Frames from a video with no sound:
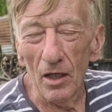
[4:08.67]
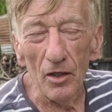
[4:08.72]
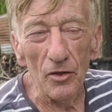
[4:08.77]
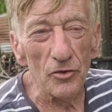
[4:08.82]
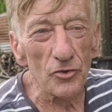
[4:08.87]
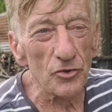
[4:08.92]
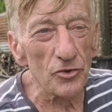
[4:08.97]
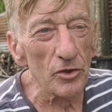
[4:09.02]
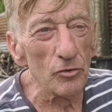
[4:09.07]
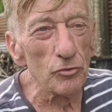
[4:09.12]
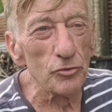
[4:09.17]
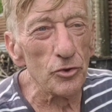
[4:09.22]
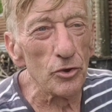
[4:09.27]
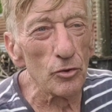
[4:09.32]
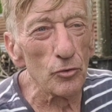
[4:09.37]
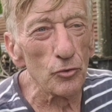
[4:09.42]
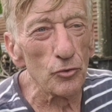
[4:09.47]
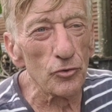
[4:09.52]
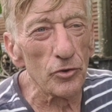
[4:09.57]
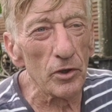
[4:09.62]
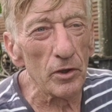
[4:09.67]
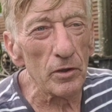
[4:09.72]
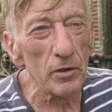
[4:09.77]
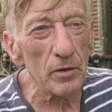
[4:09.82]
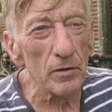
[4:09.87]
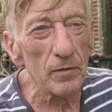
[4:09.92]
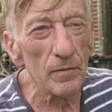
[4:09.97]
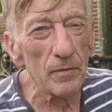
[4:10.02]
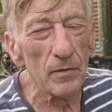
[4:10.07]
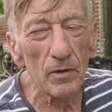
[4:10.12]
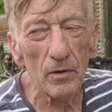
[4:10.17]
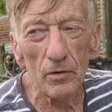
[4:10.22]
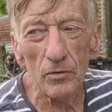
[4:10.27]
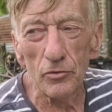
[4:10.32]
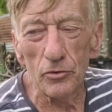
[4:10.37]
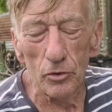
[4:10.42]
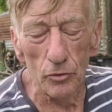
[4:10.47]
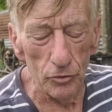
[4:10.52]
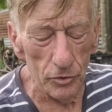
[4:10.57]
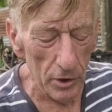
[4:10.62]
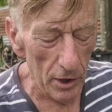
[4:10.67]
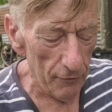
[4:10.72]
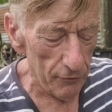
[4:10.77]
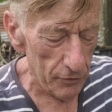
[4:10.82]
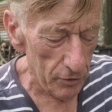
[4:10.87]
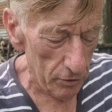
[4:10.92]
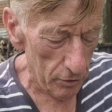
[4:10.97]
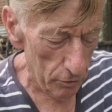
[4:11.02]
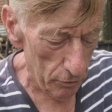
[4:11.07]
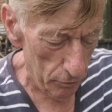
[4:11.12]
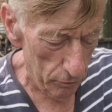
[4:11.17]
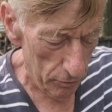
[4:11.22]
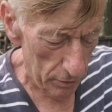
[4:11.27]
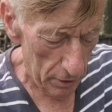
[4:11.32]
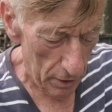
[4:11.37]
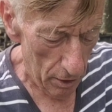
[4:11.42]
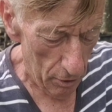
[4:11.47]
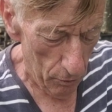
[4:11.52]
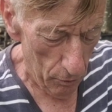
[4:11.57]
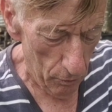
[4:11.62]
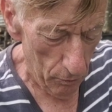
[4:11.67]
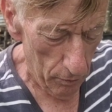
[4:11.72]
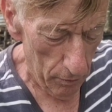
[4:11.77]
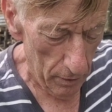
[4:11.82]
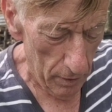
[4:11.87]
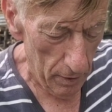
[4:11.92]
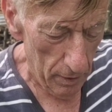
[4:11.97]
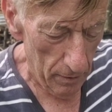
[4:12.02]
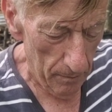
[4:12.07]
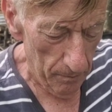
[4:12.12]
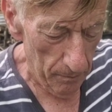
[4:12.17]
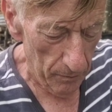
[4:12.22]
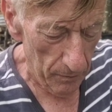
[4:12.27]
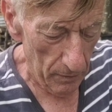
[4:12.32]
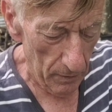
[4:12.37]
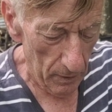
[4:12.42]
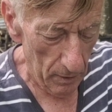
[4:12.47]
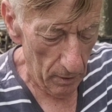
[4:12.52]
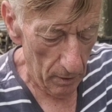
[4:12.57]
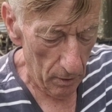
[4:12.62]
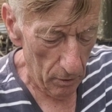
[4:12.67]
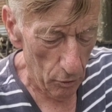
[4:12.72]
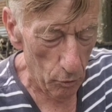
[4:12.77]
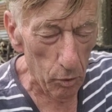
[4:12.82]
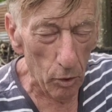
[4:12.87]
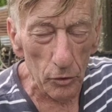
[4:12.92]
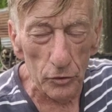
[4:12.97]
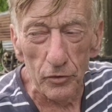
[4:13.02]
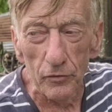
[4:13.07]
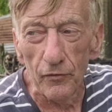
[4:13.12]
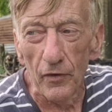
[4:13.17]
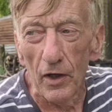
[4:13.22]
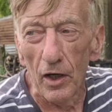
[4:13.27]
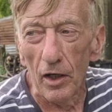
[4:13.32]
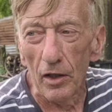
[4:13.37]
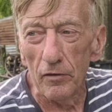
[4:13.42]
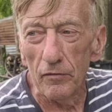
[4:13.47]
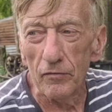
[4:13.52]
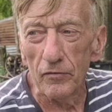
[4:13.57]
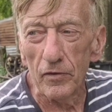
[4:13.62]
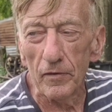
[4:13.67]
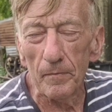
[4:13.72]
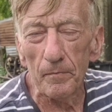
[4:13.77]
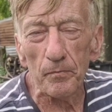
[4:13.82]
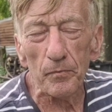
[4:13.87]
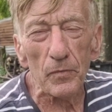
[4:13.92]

It's still Tuesday afternoon now, 4:45.